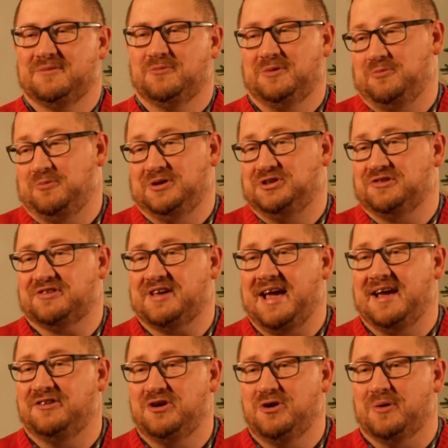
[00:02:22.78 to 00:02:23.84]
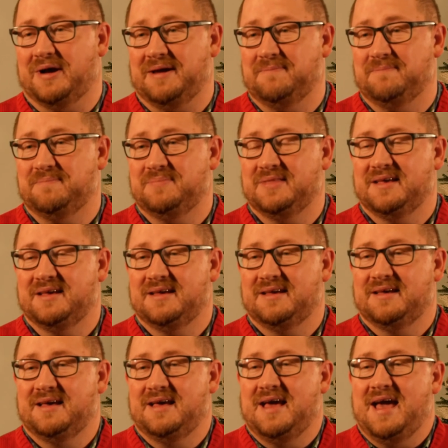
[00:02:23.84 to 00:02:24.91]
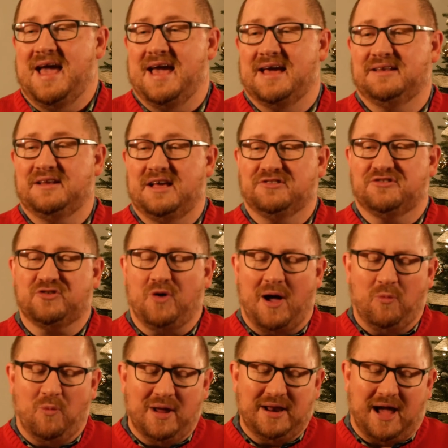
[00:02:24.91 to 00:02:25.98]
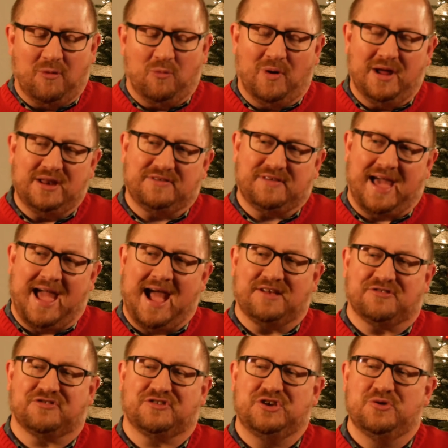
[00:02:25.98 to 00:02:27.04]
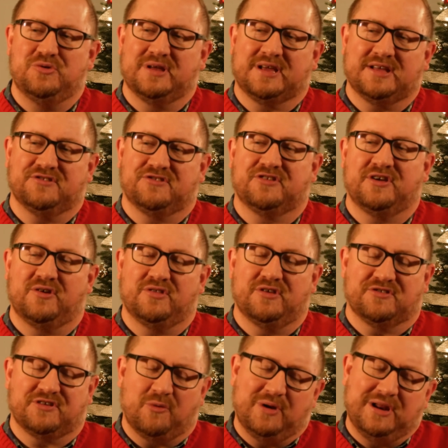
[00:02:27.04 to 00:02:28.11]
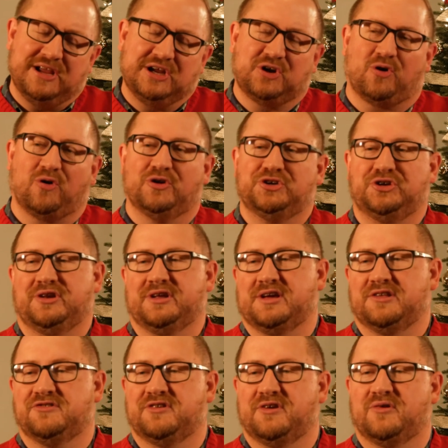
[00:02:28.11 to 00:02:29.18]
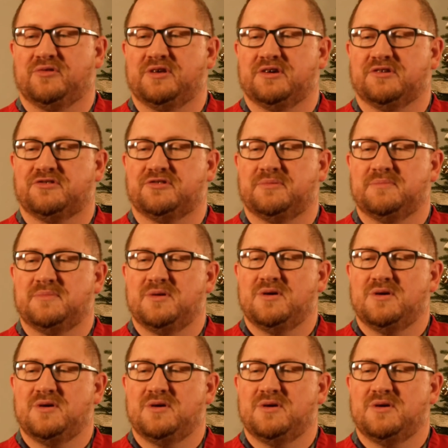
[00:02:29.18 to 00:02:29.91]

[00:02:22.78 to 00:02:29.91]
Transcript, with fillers: We, we just can't do it. And, and so I want, I want to ask you to consider this. I want to encourage you to consider this.